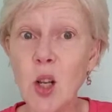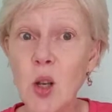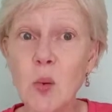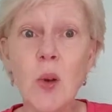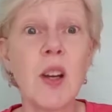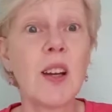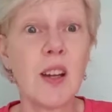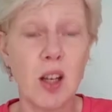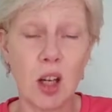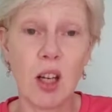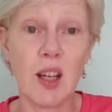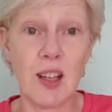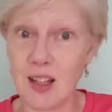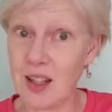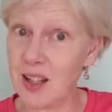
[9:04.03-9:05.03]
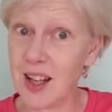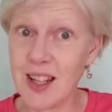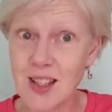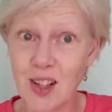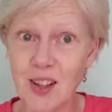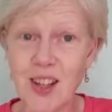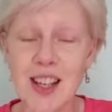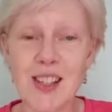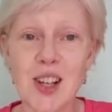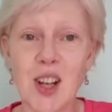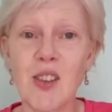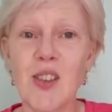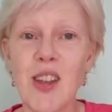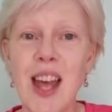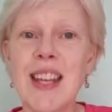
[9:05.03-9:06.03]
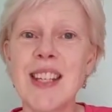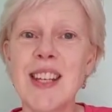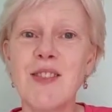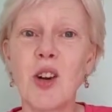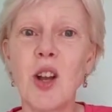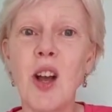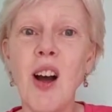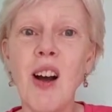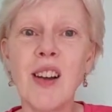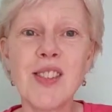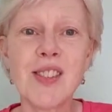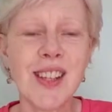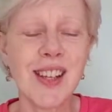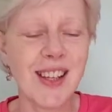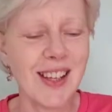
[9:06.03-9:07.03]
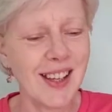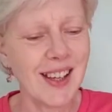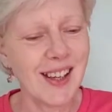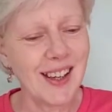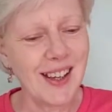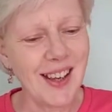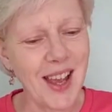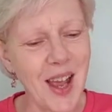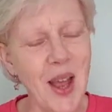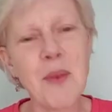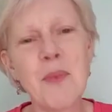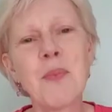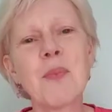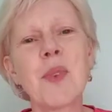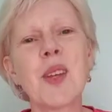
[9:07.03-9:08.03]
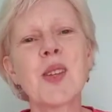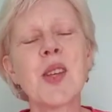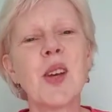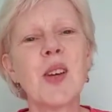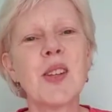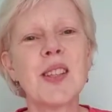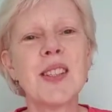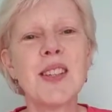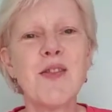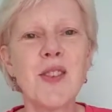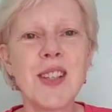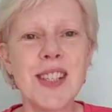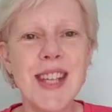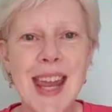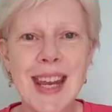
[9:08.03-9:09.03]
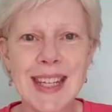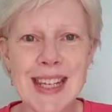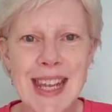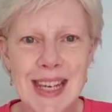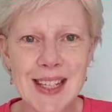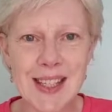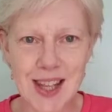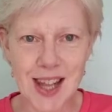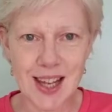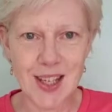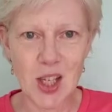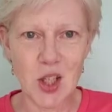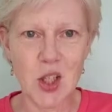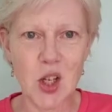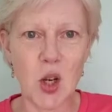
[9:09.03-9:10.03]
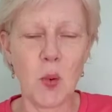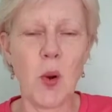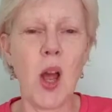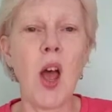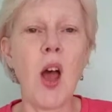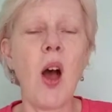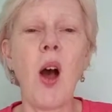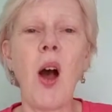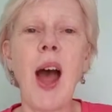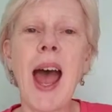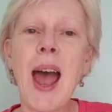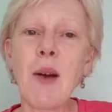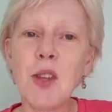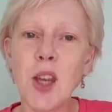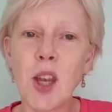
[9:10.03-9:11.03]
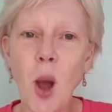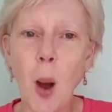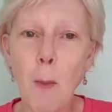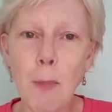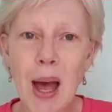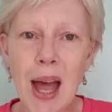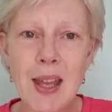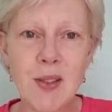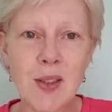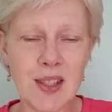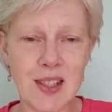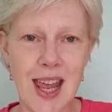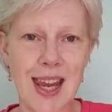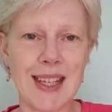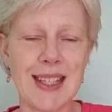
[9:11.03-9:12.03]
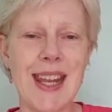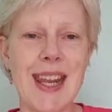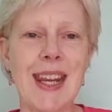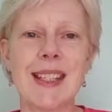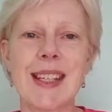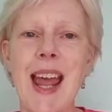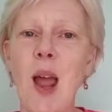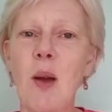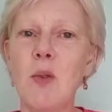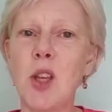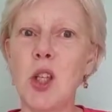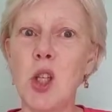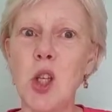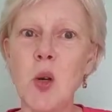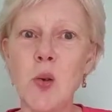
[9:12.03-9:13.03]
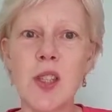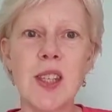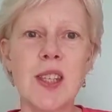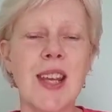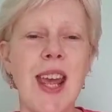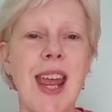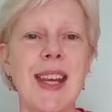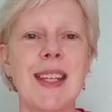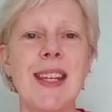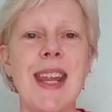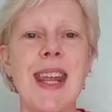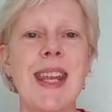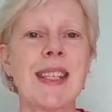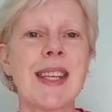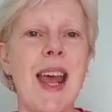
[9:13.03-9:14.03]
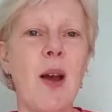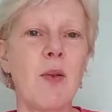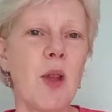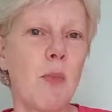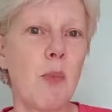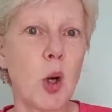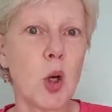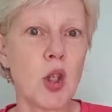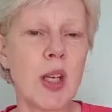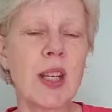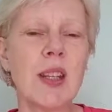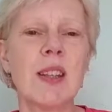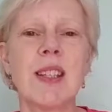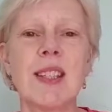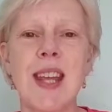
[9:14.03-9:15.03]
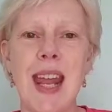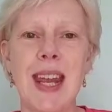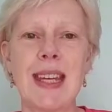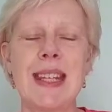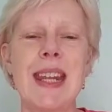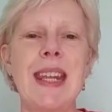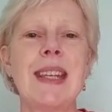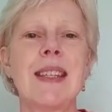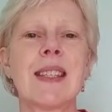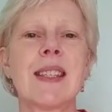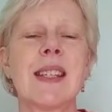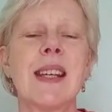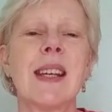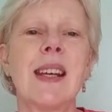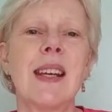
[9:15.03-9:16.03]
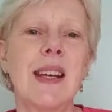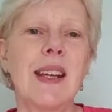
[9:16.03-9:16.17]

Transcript: a clue. There's an idea for a course. So the different techniques that you do, or how you combine the techniques, how you use the techniques, how you're pushing the techniques,